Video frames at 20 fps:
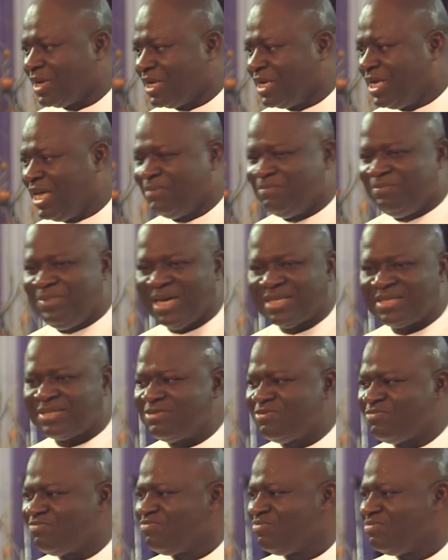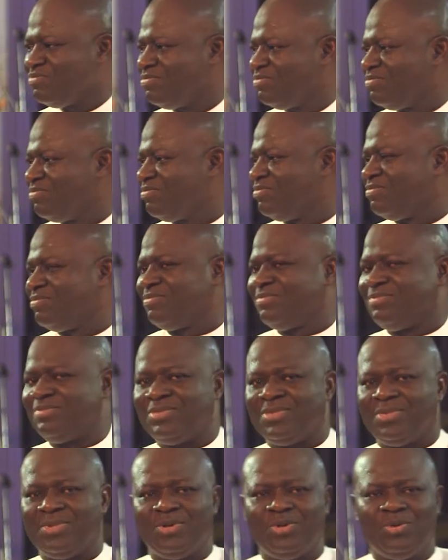Gave birth,
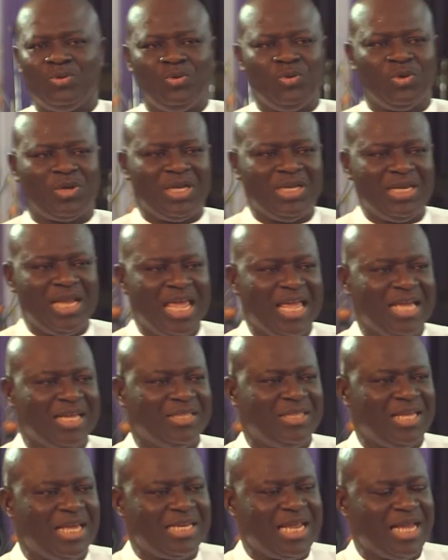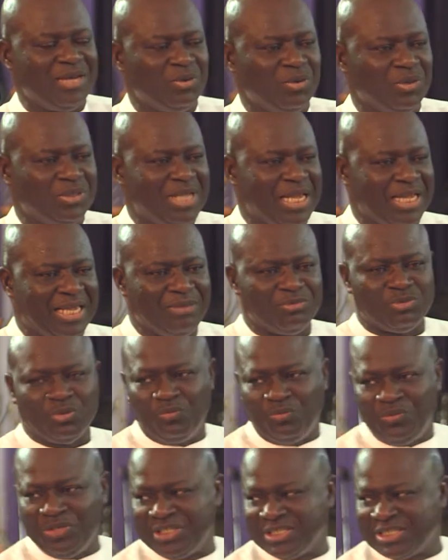looking healthier than those that came to
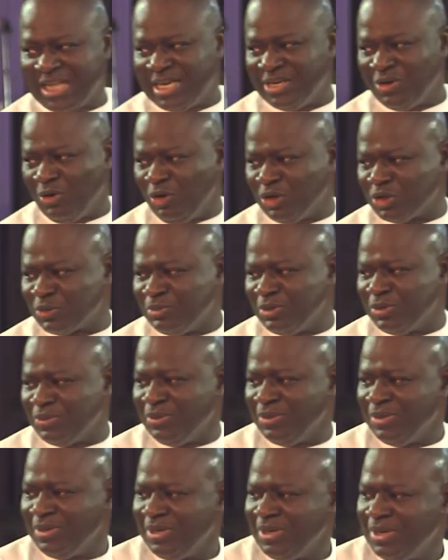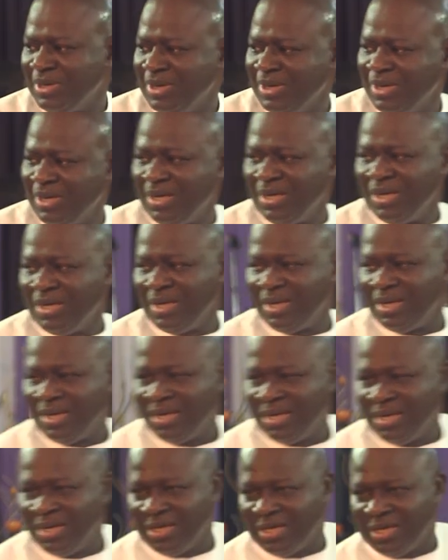visit her in the hospital.
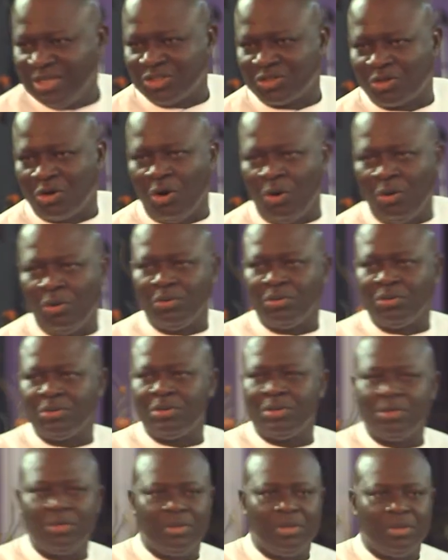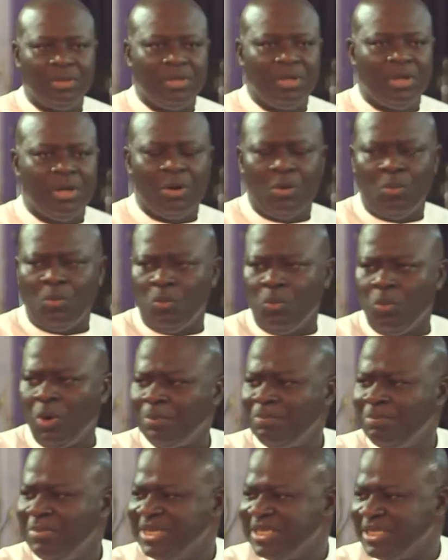It's called.
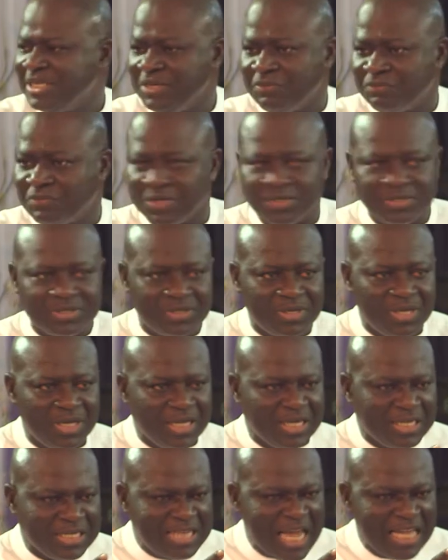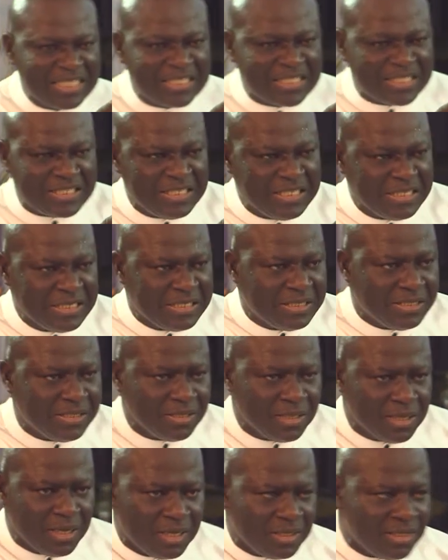What made the difference? That seed,
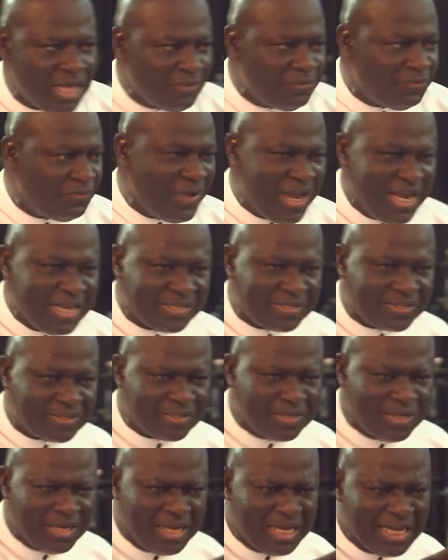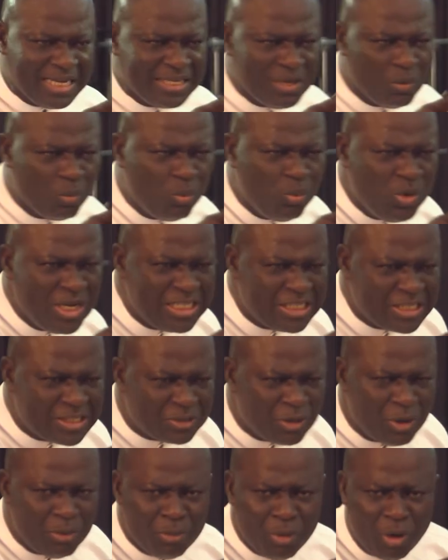that faith in the
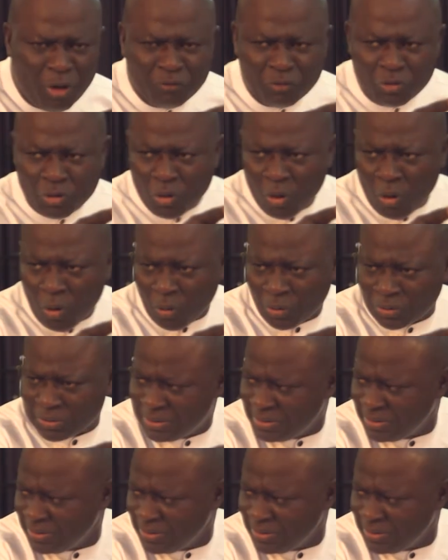wisdom of God.